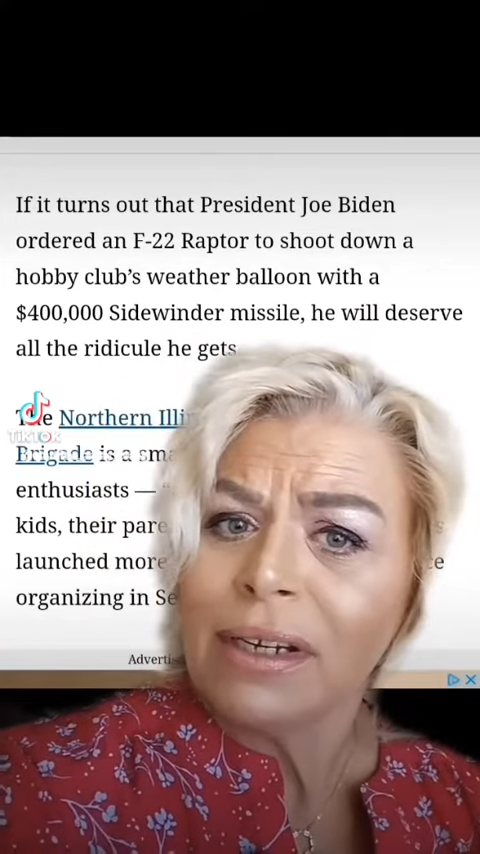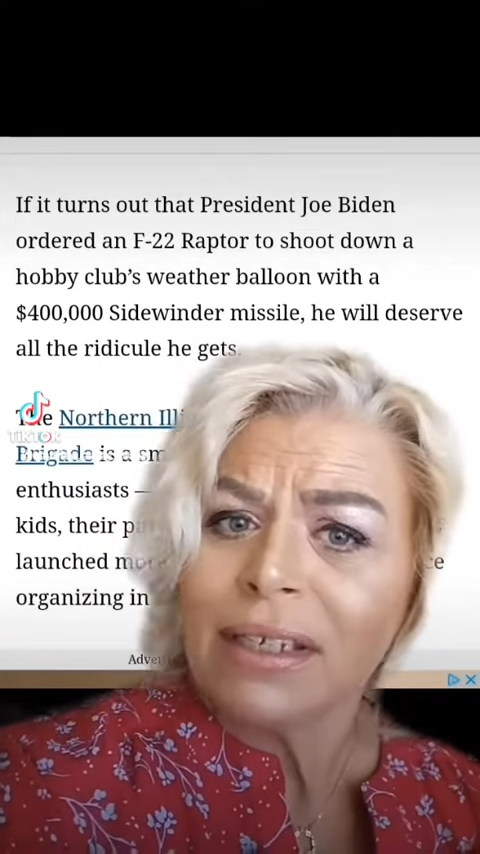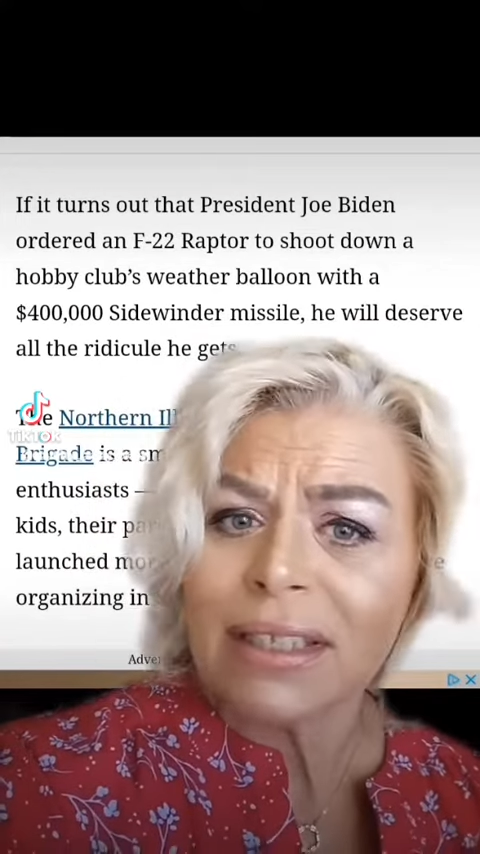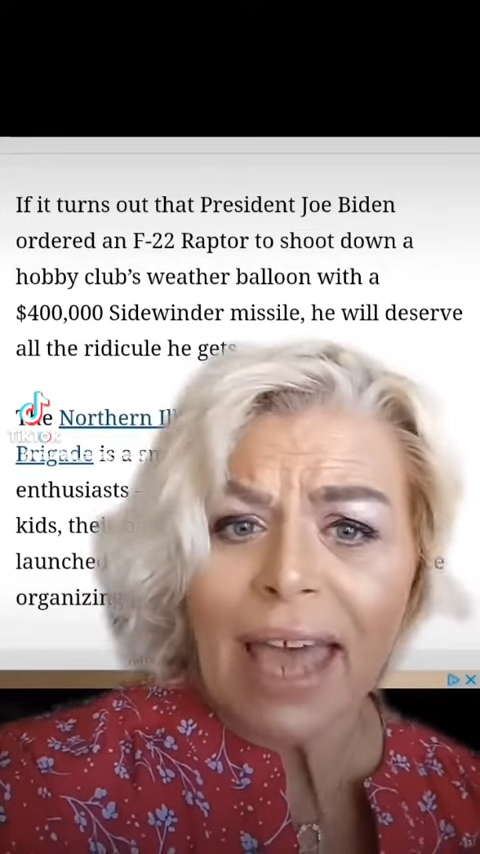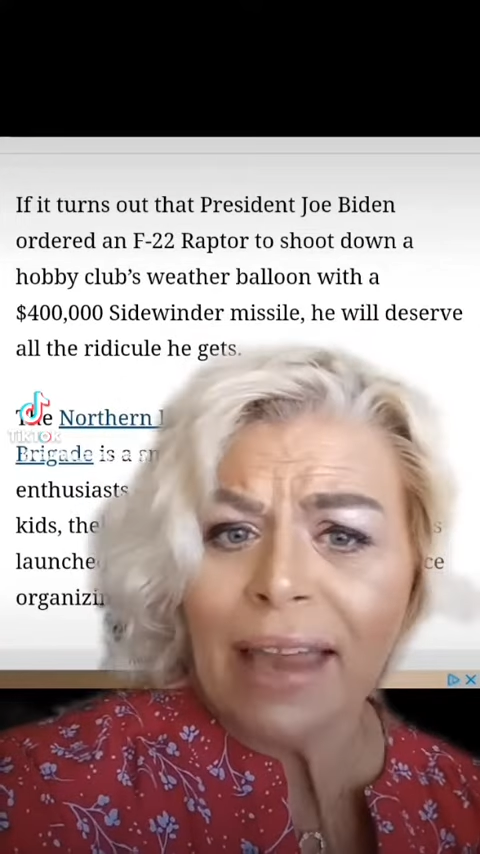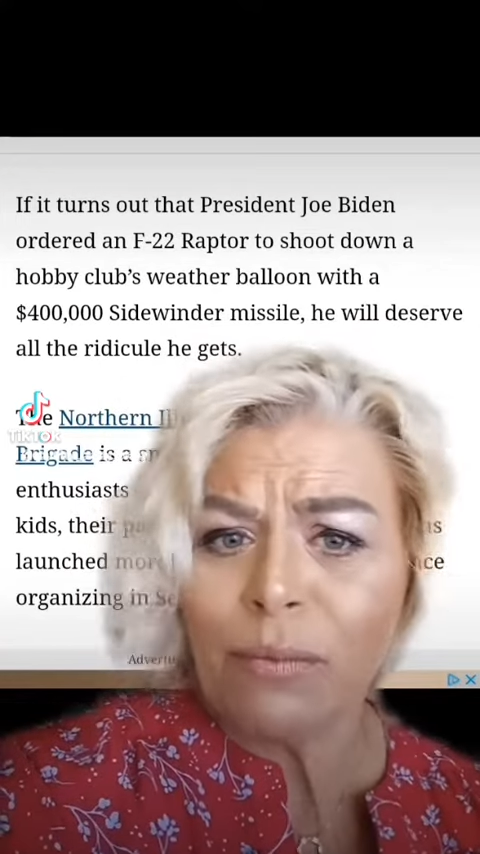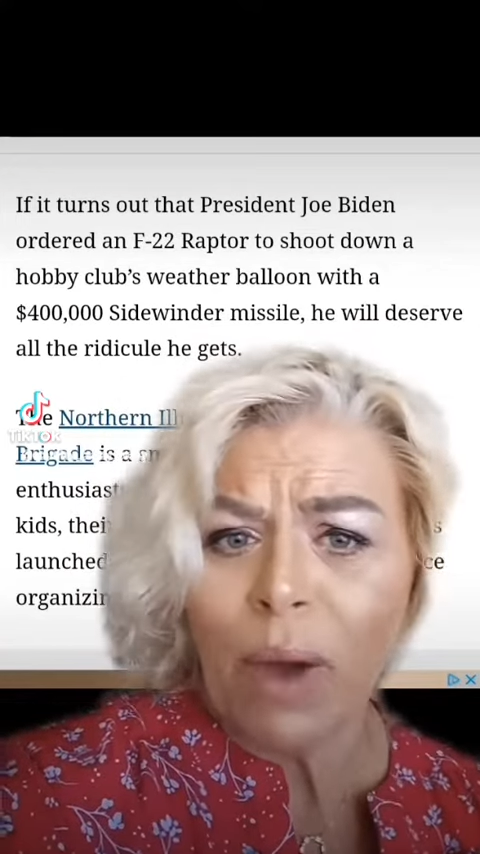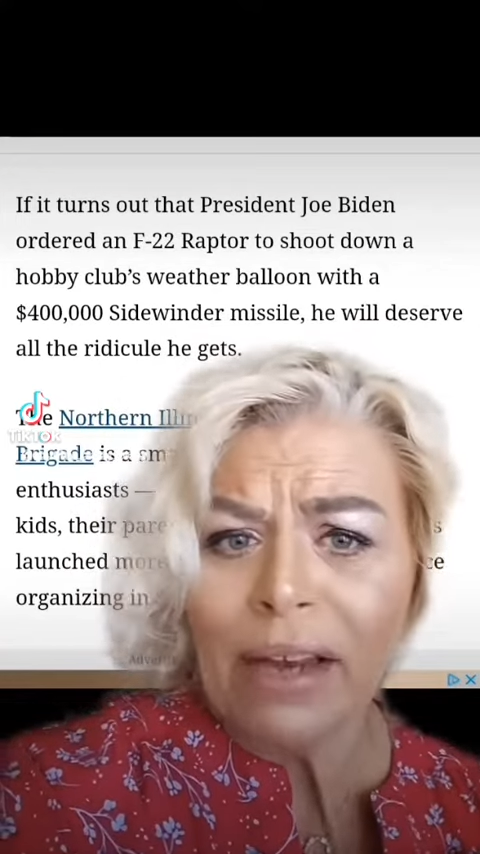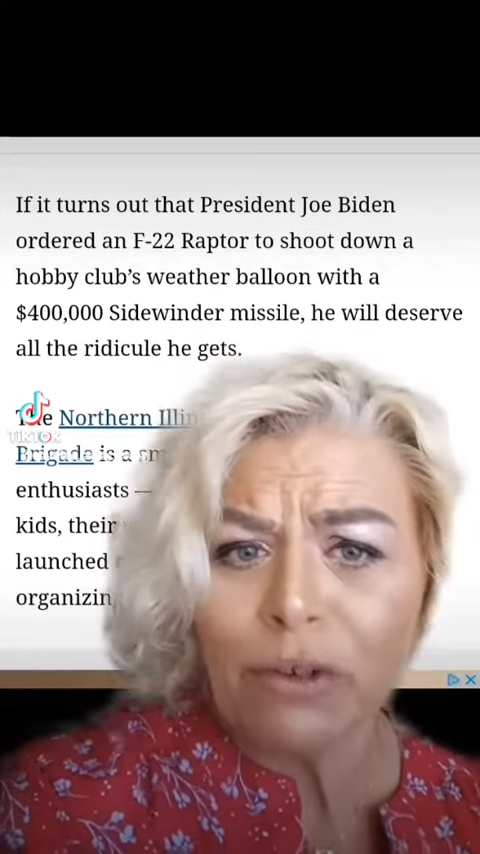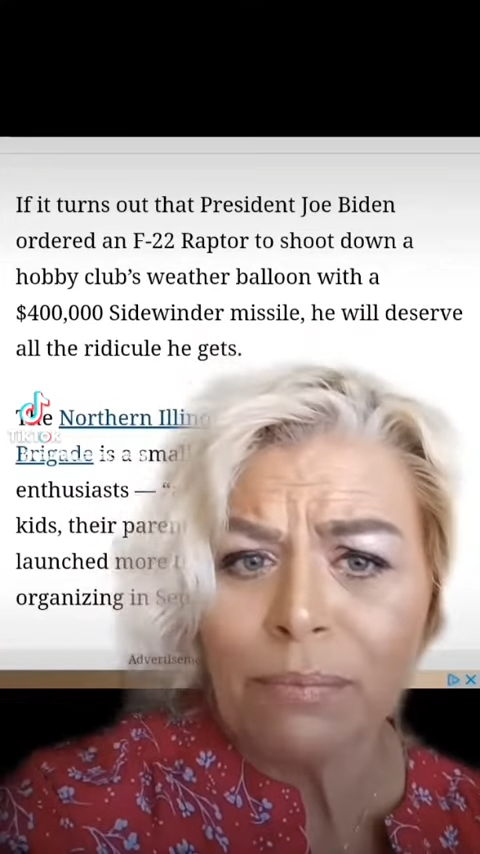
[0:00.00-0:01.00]

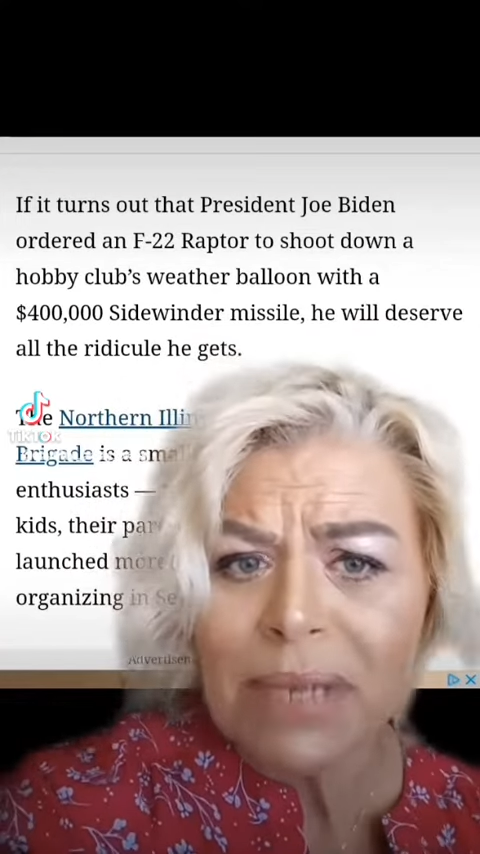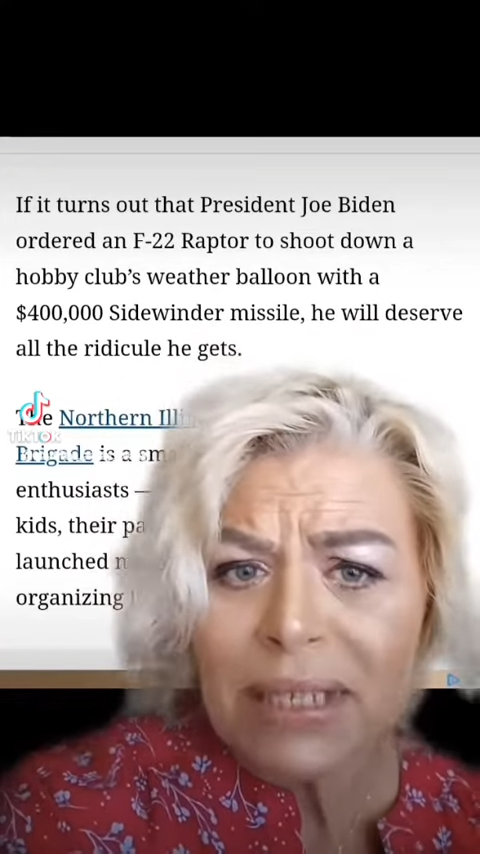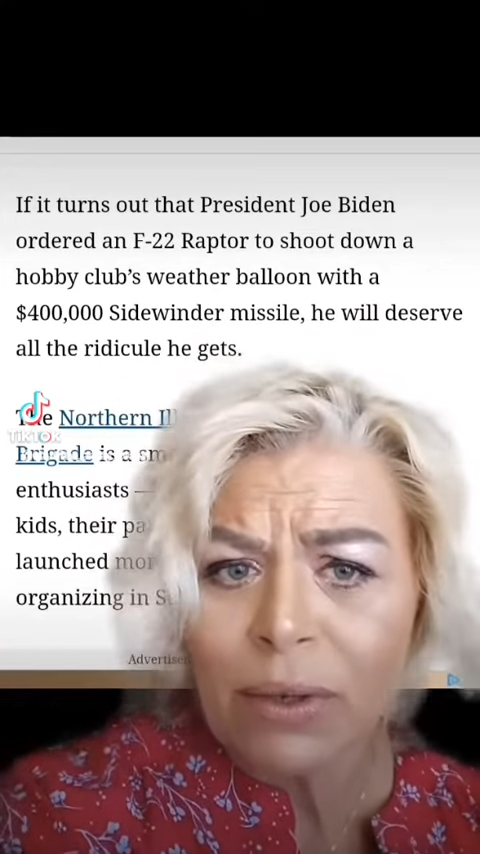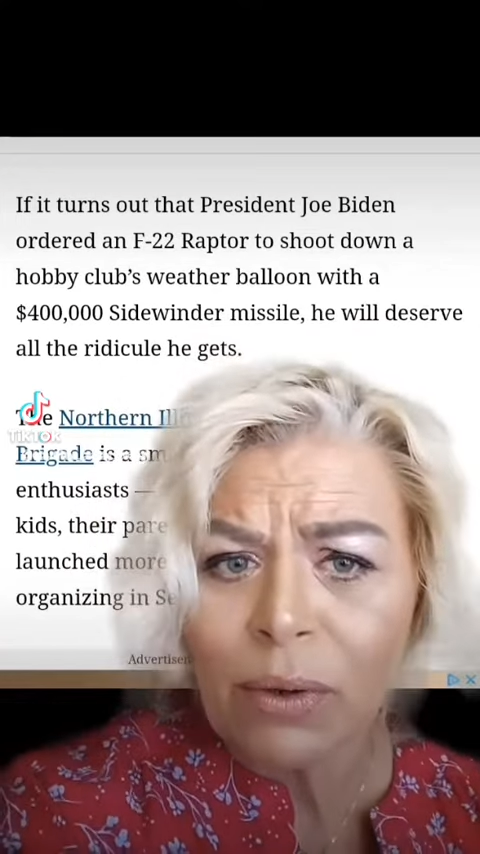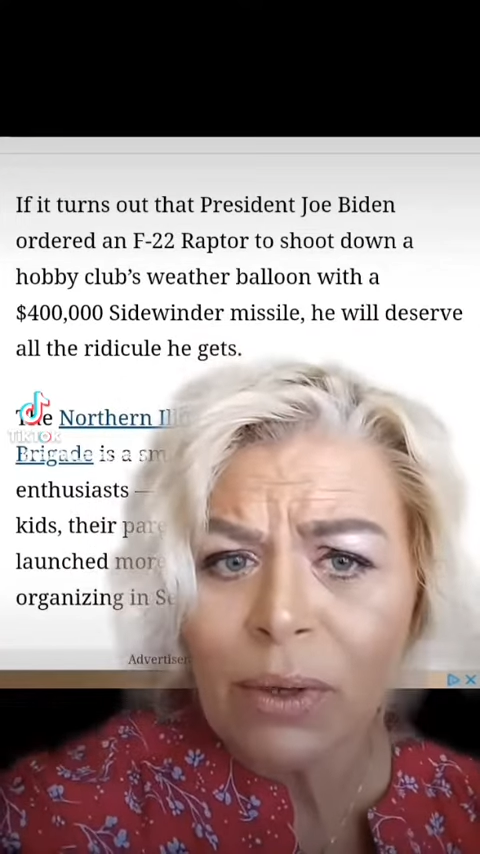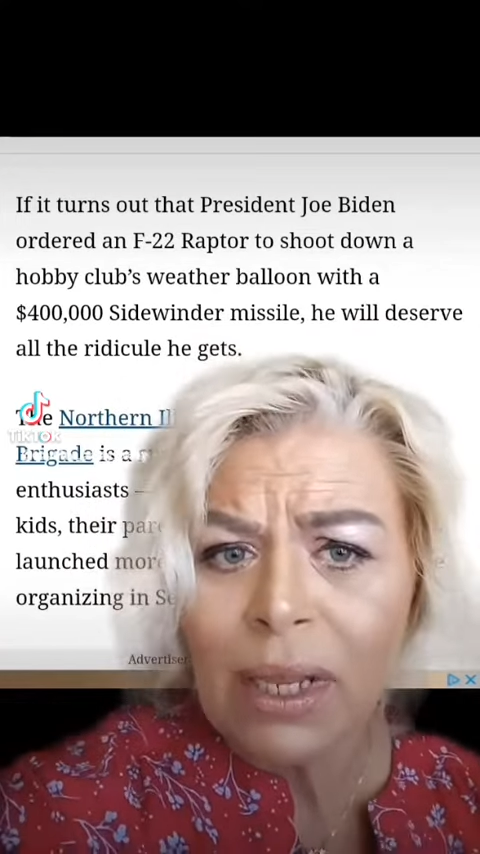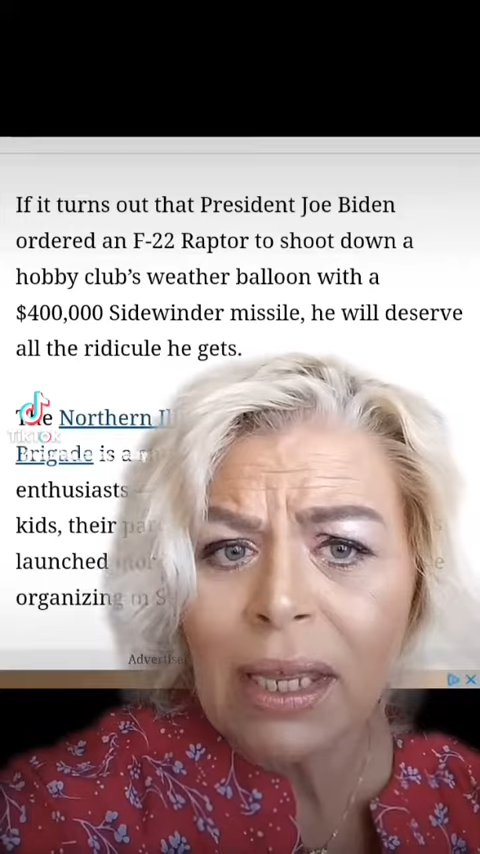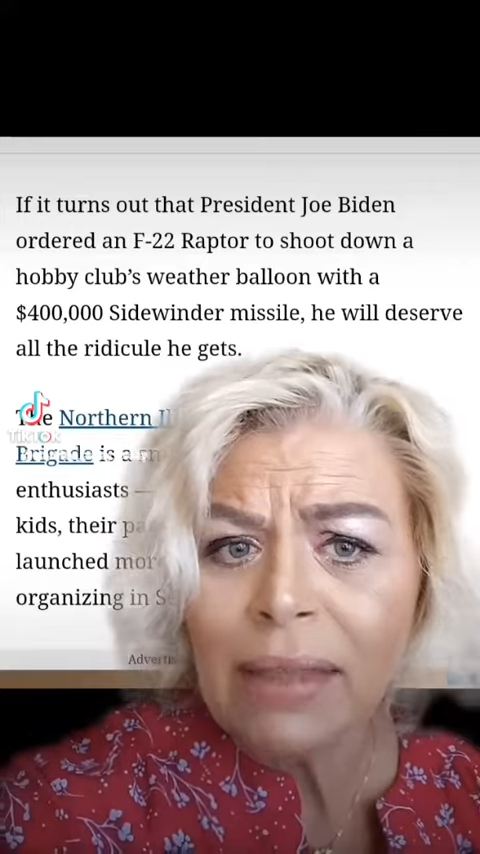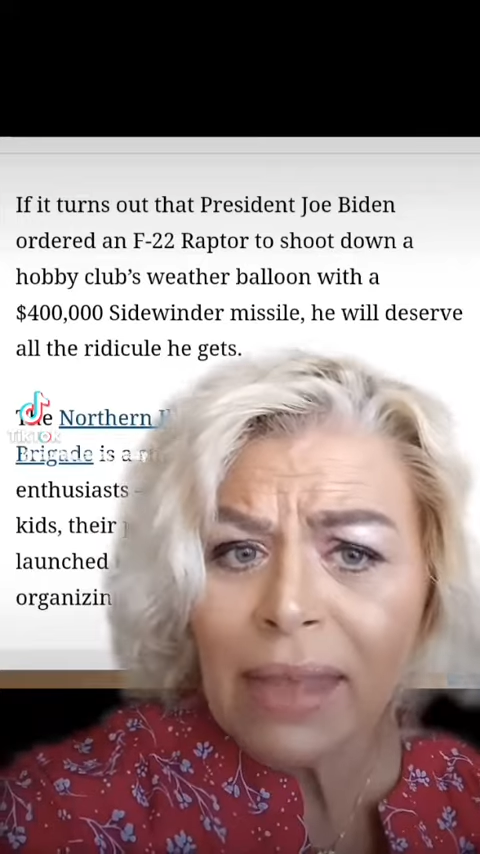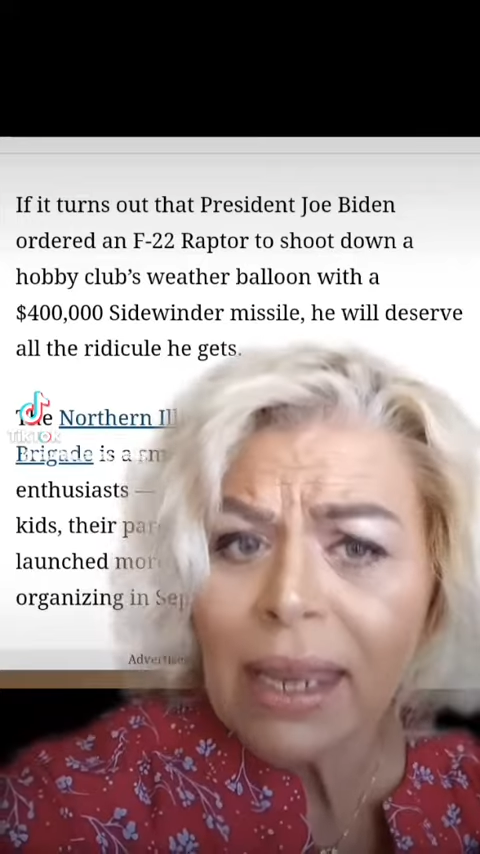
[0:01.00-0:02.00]
Sidewinder missile
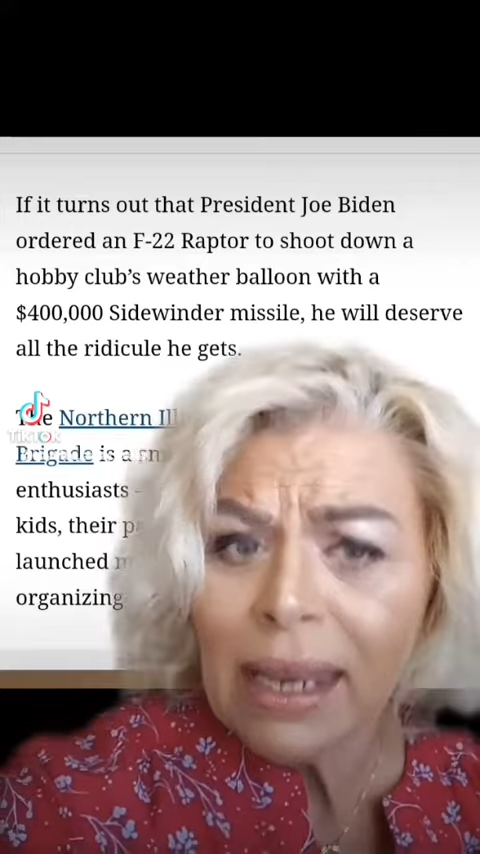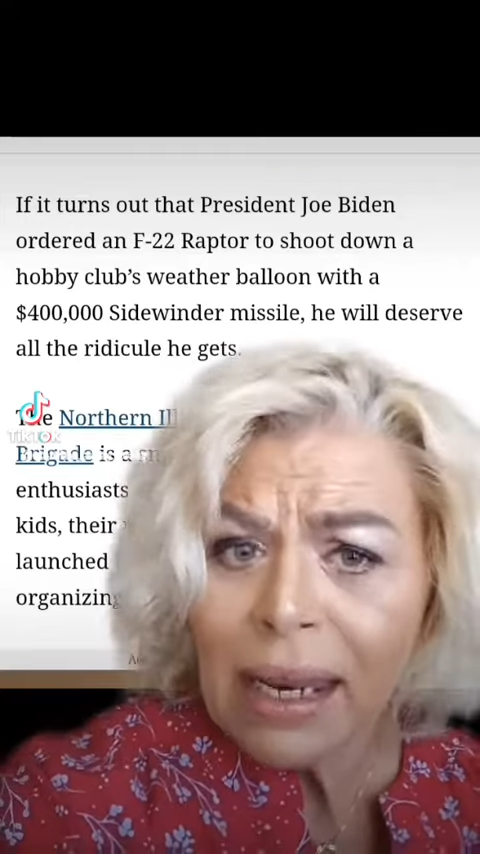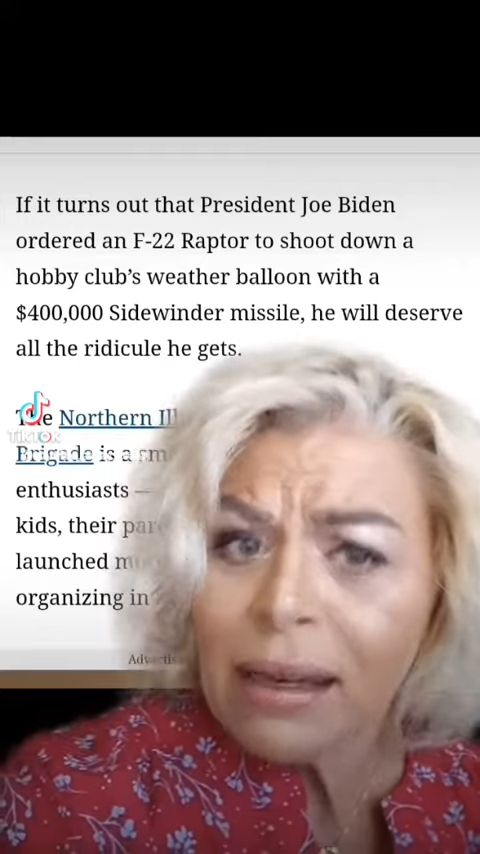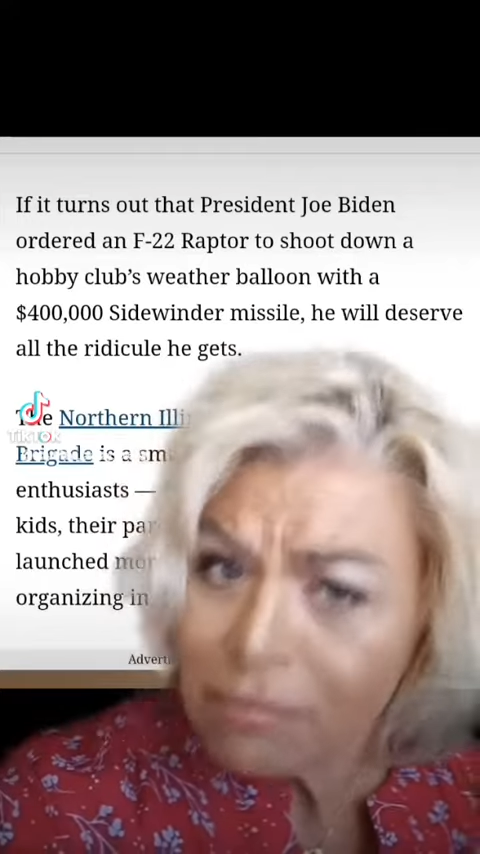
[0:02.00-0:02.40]
that,